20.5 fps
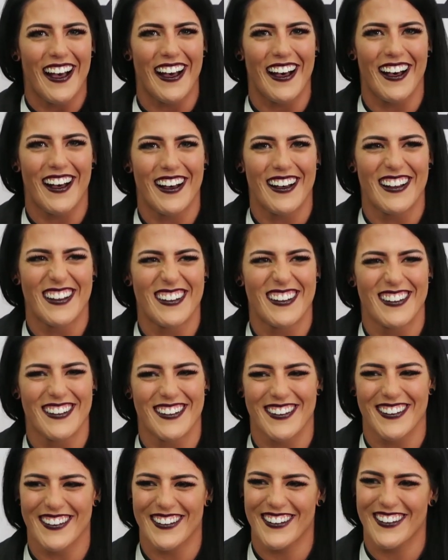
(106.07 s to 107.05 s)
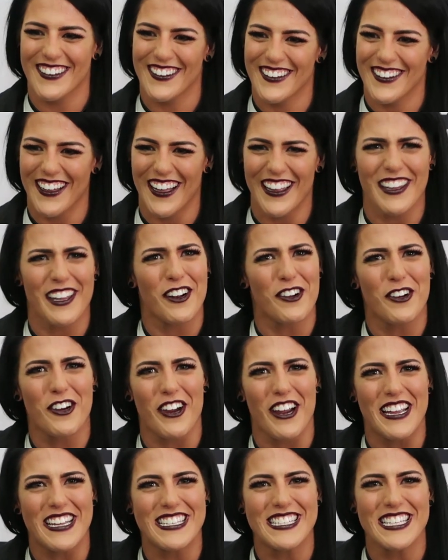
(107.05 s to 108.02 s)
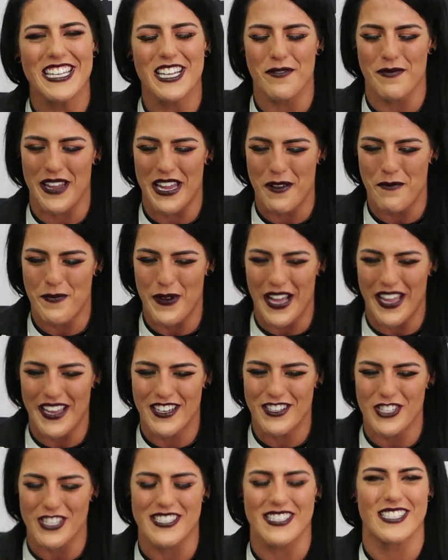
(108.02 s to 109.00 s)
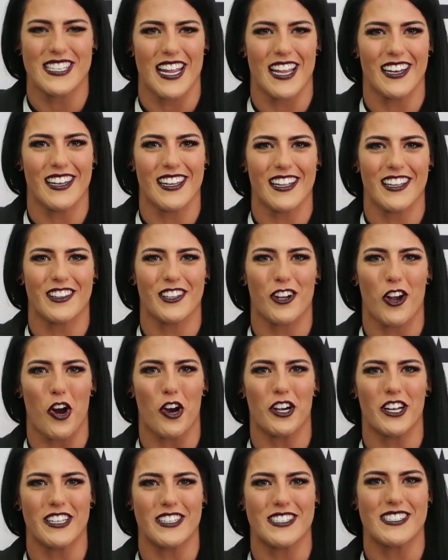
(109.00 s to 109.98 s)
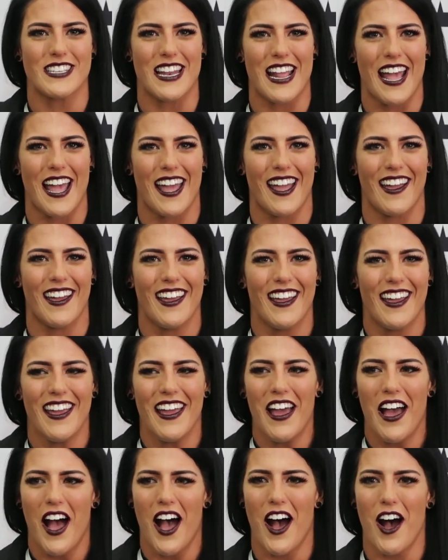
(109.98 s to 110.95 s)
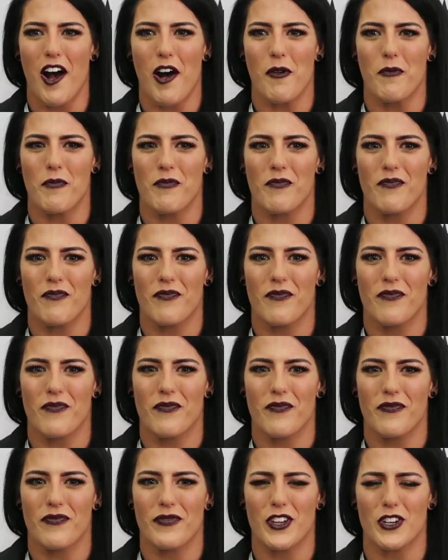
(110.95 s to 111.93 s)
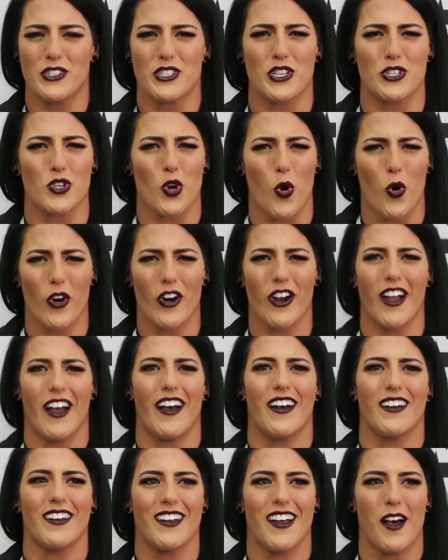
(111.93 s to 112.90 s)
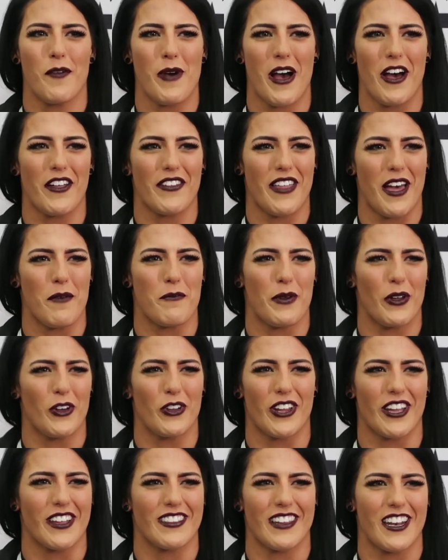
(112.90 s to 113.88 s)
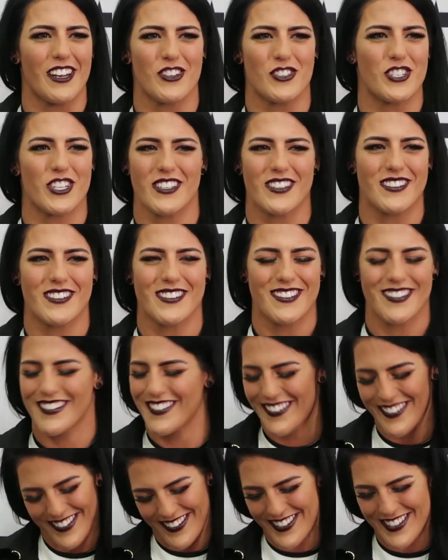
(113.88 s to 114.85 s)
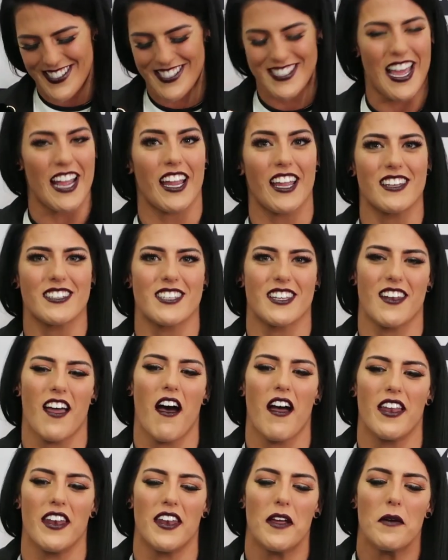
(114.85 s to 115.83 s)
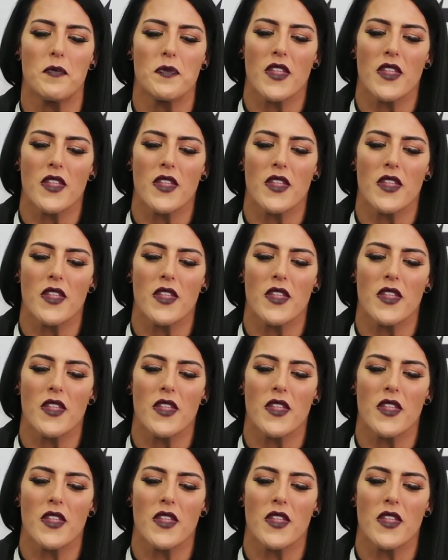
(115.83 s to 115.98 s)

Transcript: a little crazy to me, but just standing in the Garden today, there's this aura about that building that is just second to none.